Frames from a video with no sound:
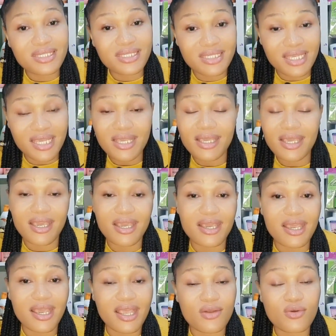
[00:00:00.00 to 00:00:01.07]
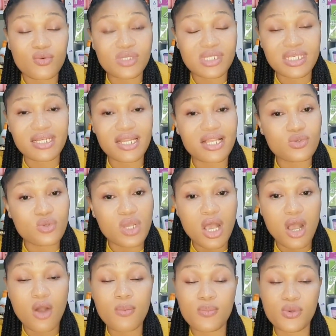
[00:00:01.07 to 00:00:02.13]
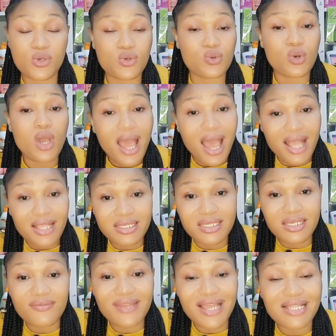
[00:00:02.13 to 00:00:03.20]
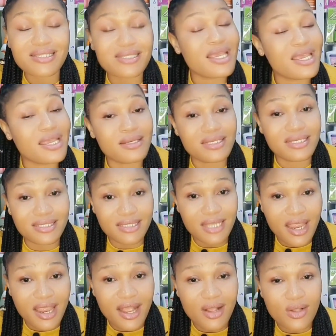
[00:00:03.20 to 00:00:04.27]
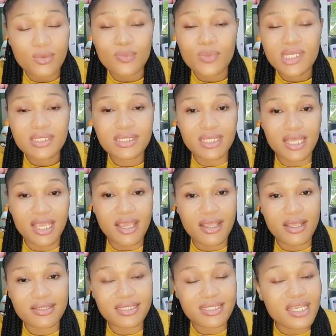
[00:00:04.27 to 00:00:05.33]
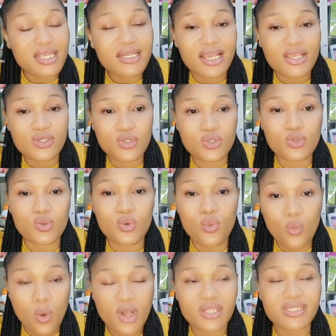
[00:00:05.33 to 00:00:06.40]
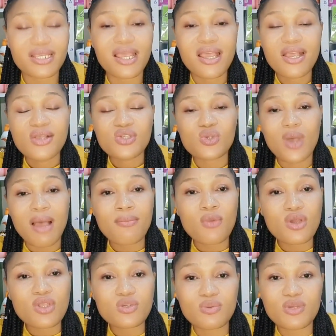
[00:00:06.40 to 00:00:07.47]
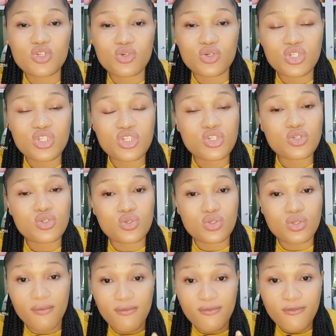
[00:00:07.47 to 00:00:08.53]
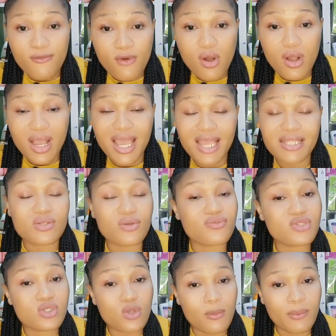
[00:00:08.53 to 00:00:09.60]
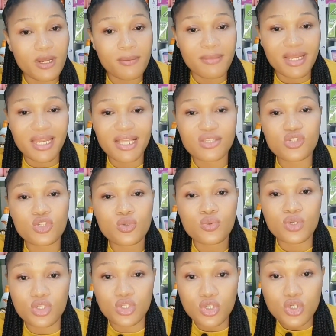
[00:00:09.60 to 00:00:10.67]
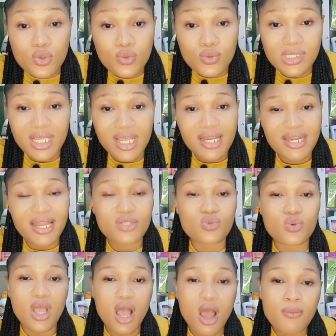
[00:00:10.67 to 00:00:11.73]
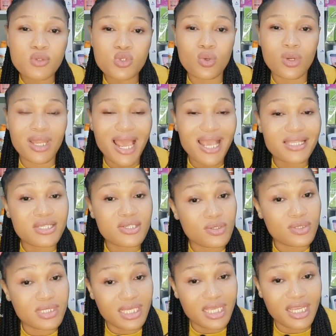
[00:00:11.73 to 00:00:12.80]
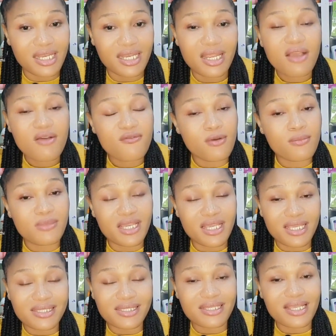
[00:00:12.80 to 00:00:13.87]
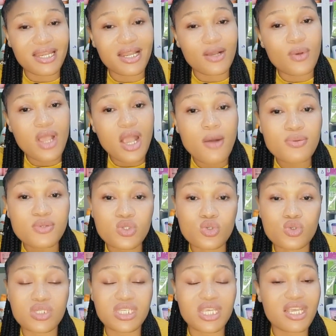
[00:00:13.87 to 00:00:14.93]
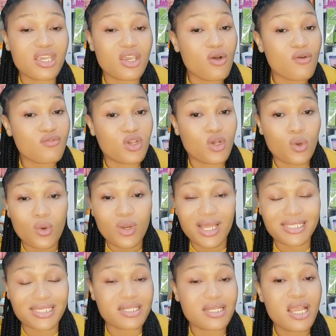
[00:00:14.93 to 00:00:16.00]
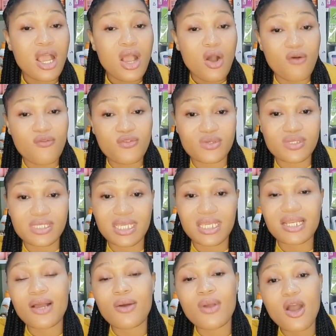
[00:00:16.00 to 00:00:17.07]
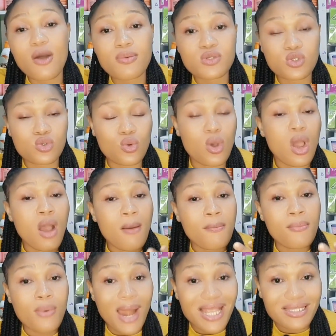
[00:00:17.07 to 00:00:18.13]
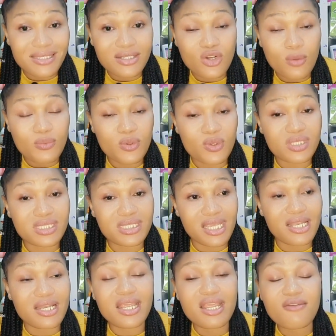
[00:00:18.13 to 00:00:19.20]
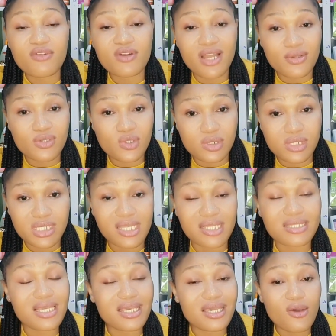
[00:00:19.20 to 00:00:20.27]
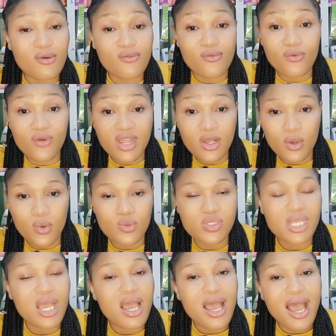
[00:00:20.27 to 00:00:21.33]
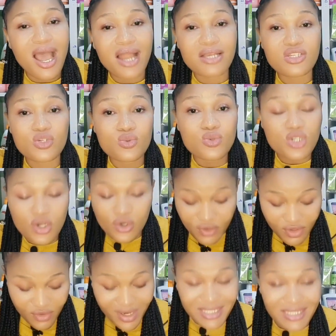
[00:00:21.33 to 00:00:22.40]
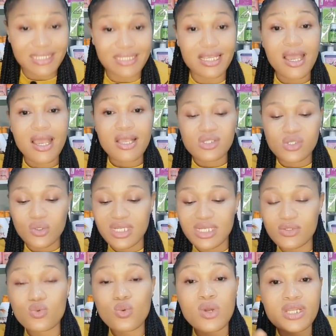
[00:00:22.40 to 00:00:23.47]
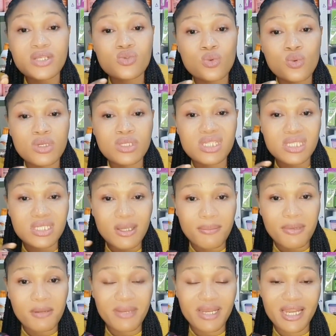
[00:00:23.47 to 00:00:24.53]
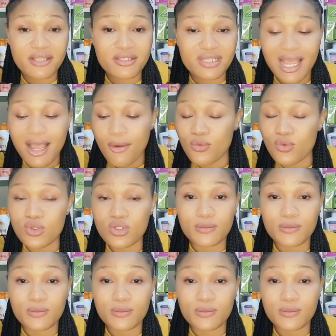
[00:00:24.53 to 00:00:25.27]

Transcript: skincare uh, routine that will help you achieve that uh, desired uh, skin that you want so i'm going to be introducing you to some four kinds of supplement that you would use that will help to lighten your skin from the inside that will help to take care of the collagen of your skin that will help to brighten up your skin even out your skin take care of wrinkles and you will not regret it so this one is one supplement that i would